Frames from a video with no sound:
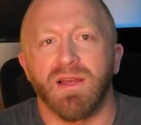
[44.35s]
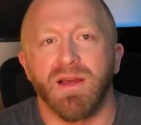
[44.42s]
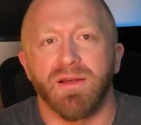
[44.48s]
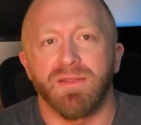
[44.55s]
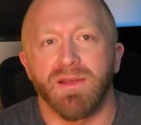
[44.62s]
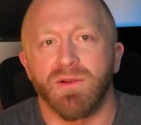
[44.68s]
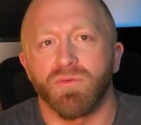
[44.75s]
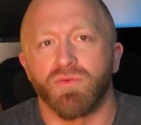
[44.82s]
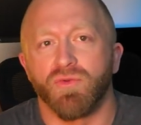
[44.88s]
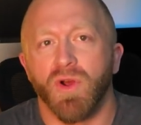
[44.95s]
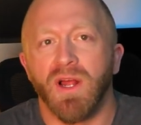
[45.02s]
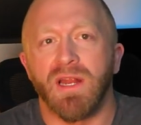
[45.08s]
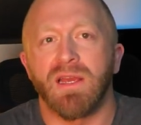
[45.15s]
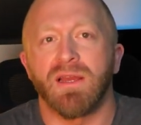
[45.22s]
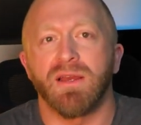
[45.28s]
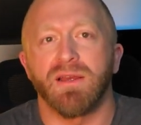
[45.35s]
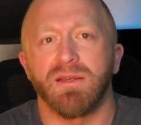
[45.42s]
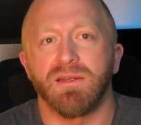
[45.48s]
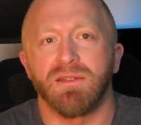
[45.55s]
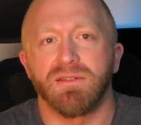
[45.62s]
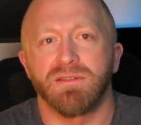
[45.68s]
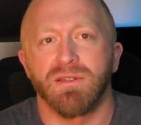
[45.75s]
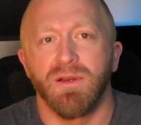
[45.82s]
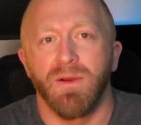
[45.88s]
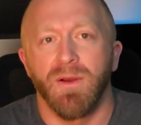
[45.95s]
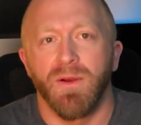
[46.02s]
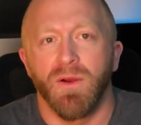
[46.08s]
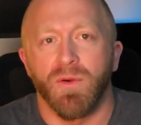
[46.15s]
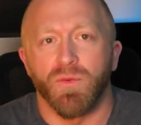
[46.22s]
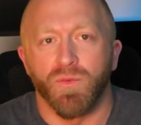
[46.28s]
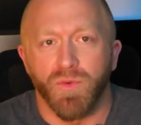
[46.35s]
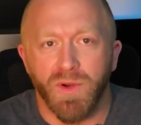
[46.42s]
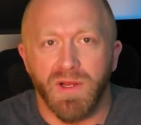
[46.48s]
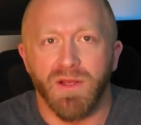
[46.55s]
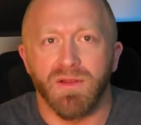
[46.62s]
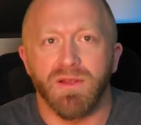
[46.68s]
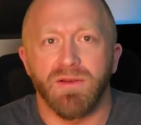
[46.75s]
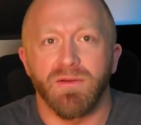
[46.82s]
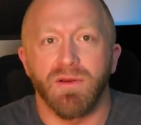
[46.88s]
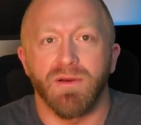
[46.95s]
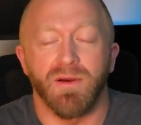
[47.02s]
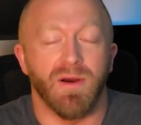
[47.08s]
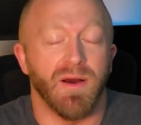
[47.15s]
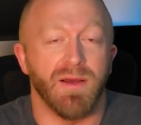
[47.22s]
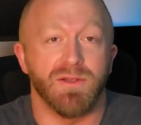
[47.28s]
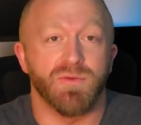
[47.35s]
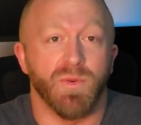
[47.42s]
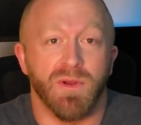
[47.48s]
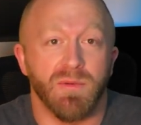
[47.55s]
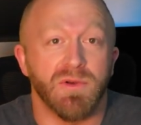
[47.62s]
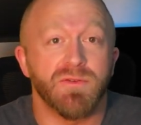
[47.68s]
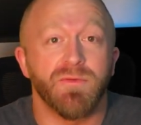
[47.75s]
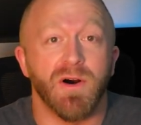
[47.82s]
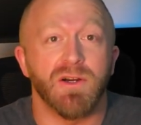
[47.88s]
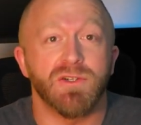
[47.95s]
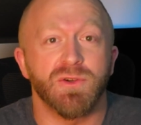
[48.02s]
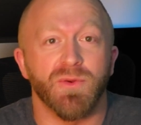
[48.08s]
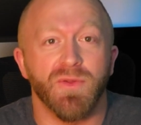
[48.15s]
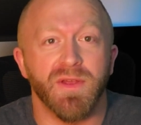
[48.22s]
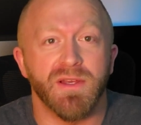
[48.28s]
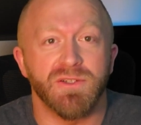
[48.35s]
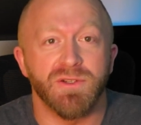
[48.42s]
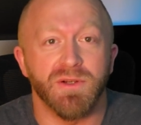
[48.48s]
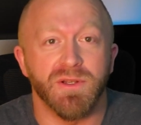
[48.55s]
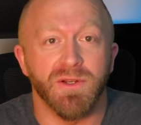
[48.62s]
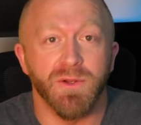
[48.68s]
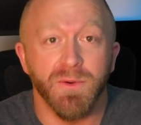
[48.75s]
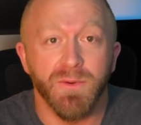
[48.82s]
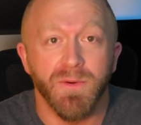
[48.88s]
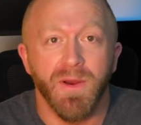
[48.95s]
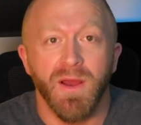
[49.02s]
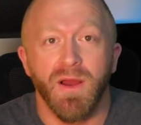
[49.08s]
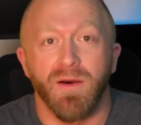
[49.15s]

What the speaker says: I think running is really, it's one of those functional things you can do.